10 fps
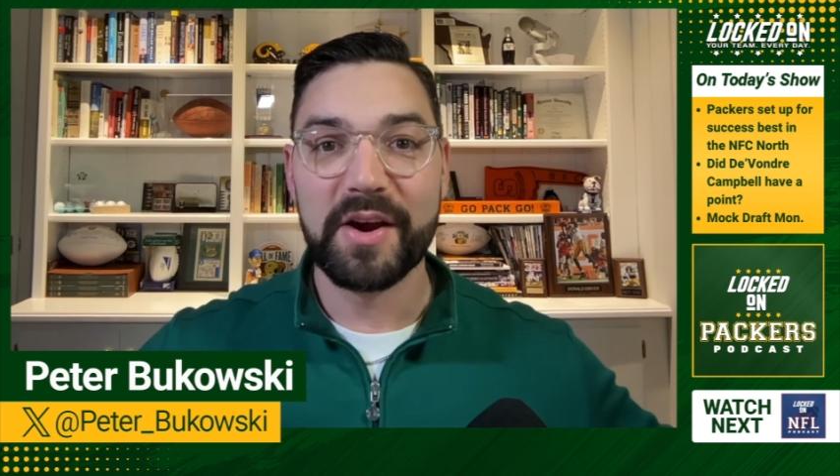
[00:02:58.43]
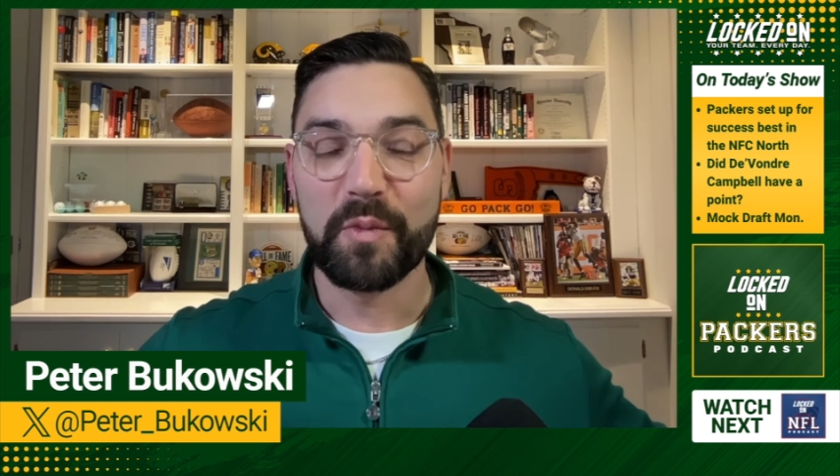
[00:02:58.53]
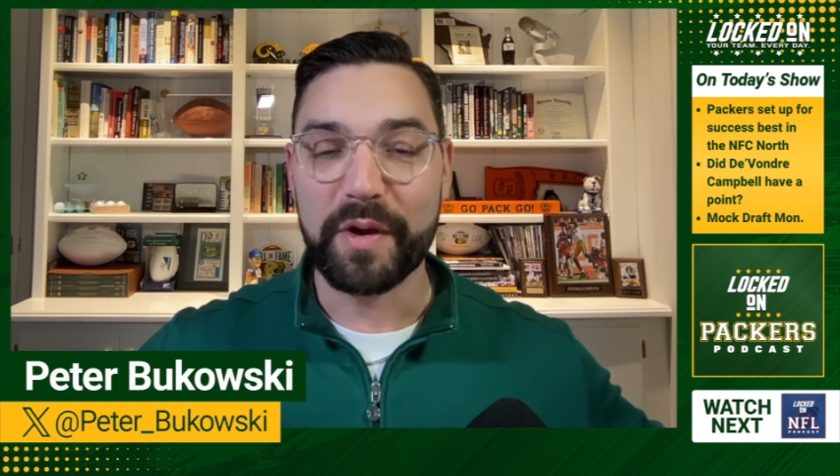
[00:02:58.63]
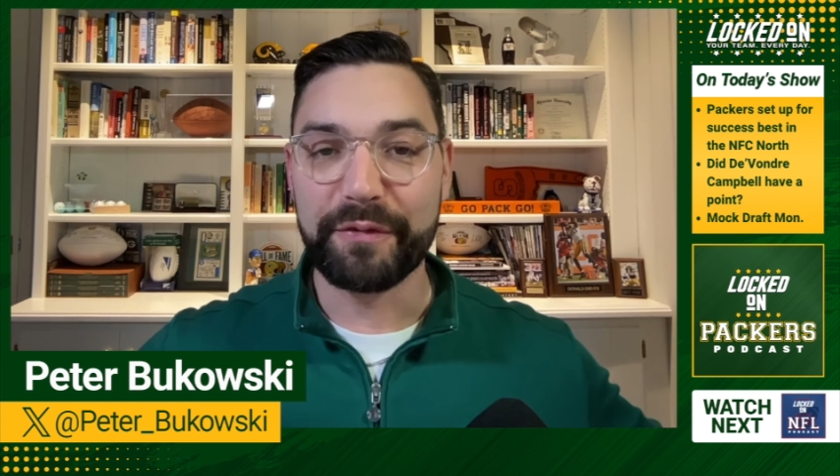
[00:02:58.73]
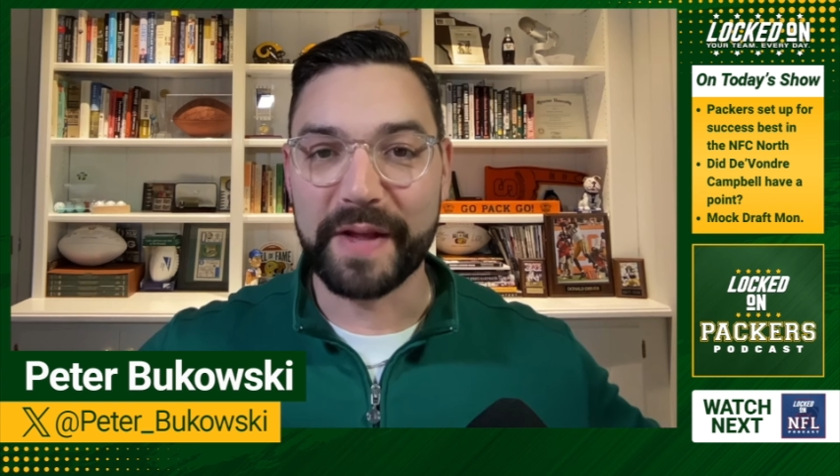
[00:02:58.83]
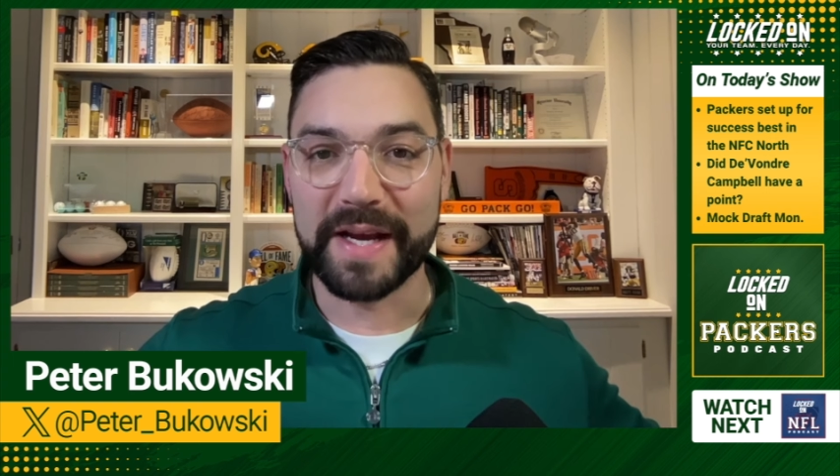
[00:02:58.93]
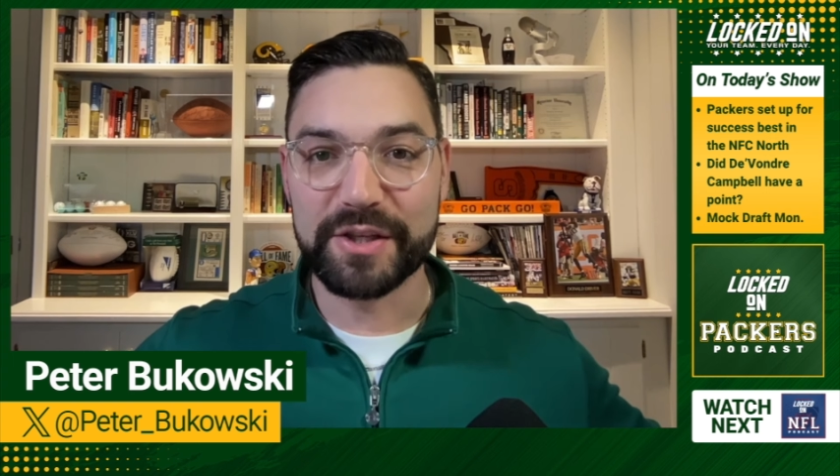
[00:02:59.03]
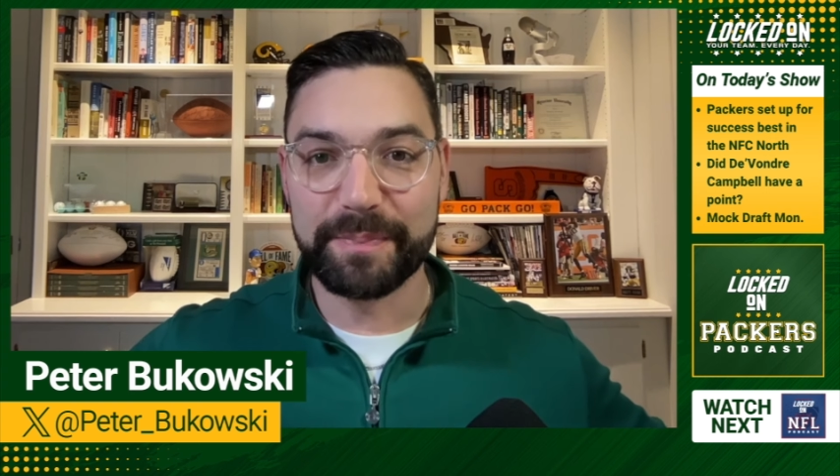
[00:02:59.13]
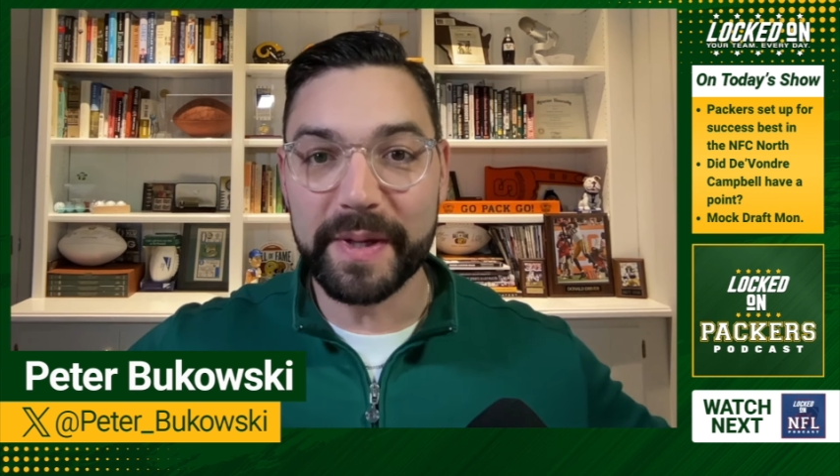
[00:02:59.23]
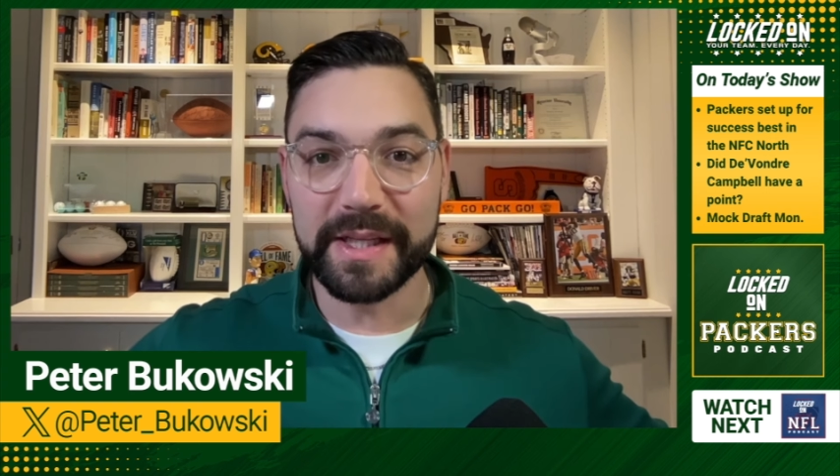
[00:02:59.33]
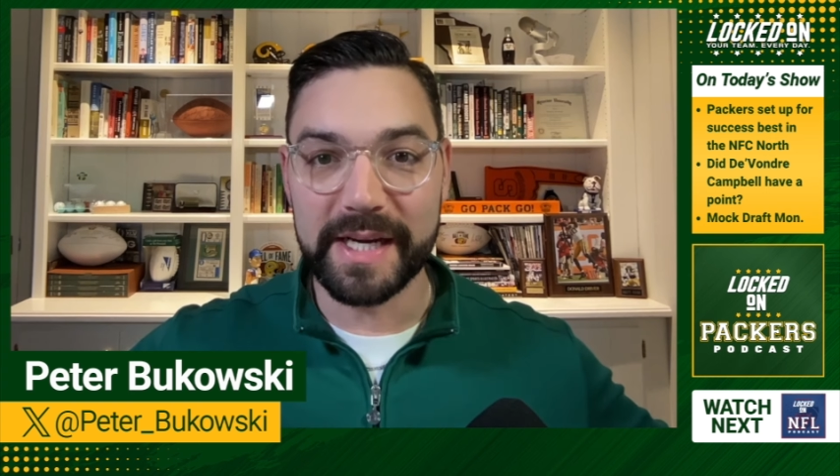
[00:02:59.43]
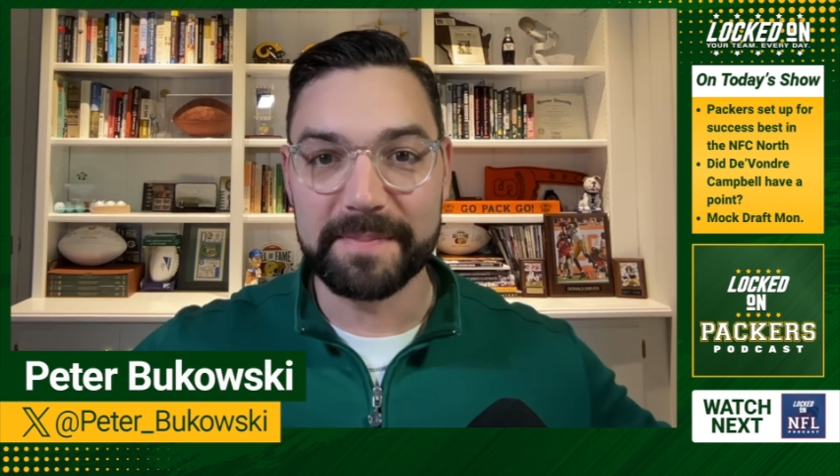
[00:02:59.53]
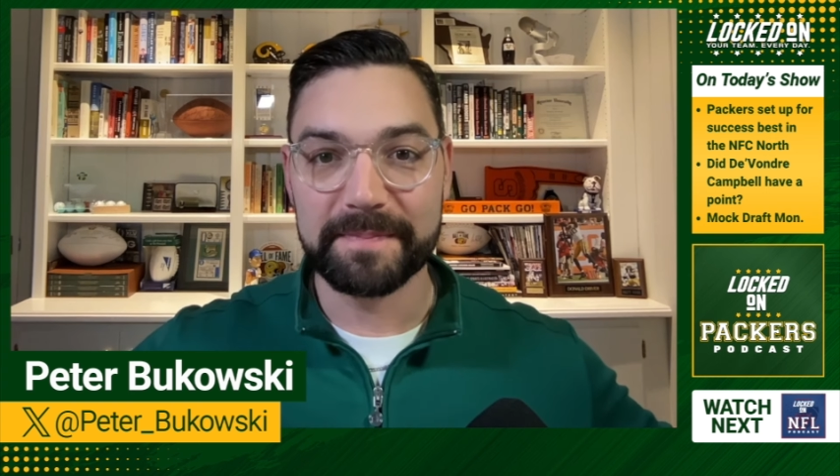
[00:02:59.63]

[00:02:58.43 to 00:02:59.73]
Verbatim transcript: with flexibility